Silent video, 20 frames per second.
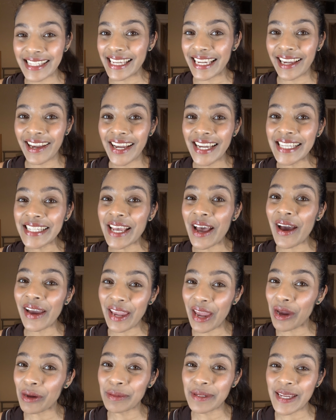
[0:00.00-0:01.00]
it, guys. I
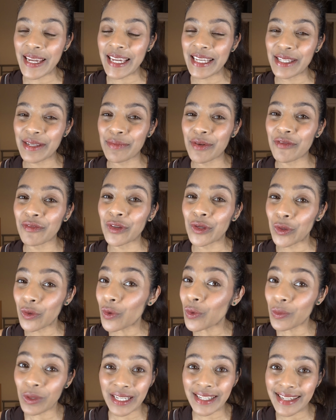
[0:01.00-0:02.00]
hope to hear some of your
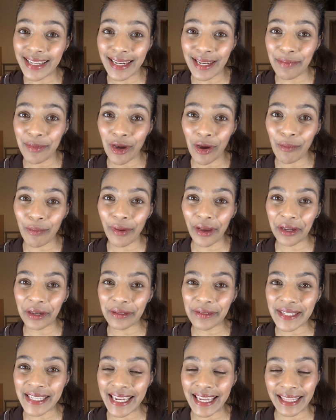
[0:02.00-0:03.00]
winter lip
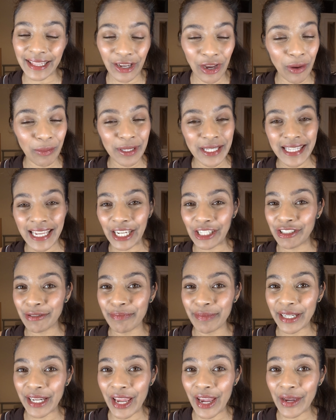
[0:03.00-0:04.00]
combos in the comment section
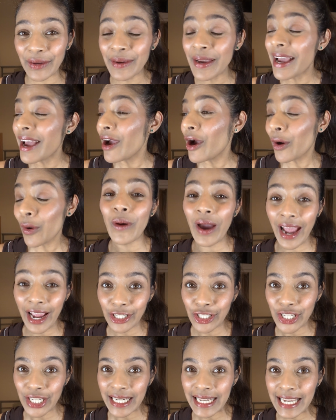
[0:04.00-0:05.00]
below, or
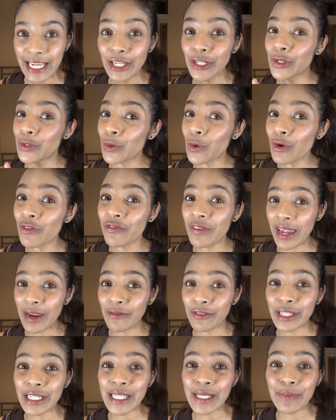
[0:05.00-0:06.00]
actually your
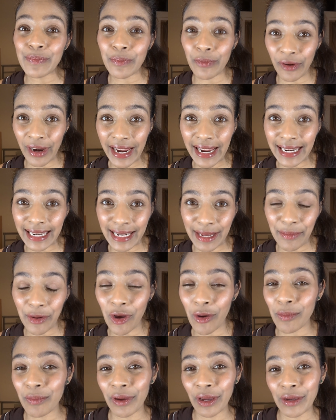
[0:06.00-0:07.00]
favourite spring lip
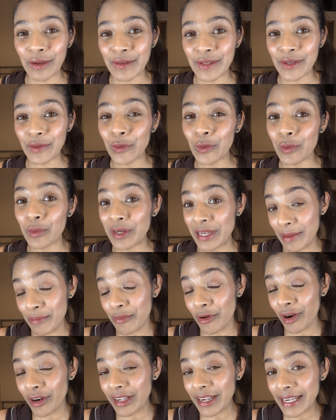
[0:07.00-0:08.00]
combos or lip
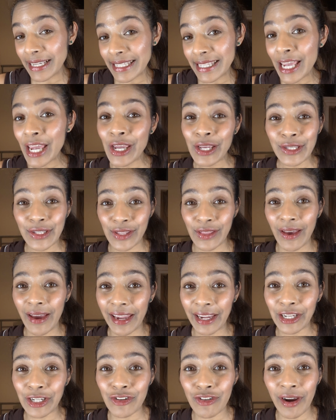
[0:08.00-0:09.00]
products, so that I
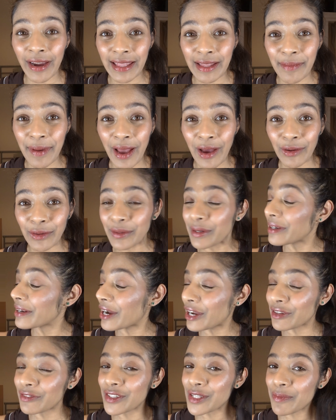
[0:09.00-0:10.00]
can try them out
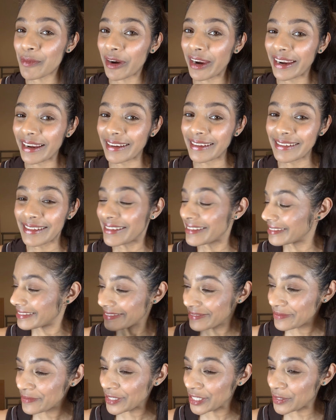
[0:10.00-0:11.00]
over spring,
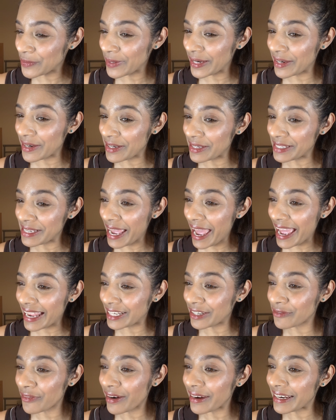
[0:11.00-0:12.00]
which we're
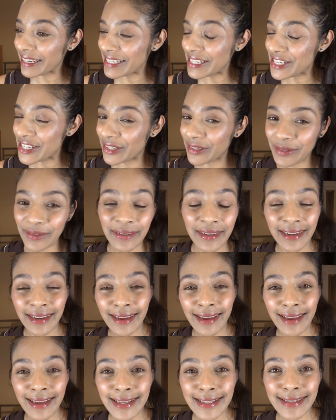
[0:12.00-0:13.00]
heading right into.
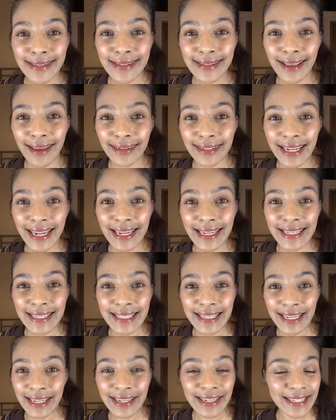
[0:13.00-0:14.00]
Sun
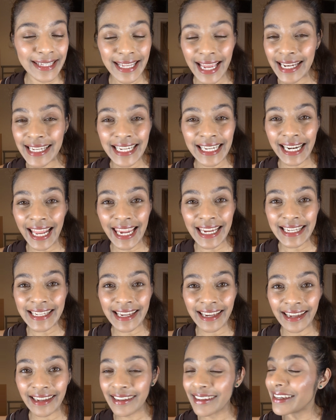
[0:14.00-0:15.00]
is setting
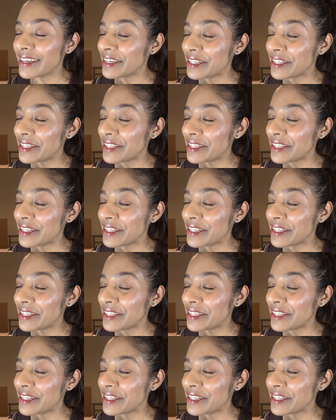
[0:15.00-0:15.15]
later.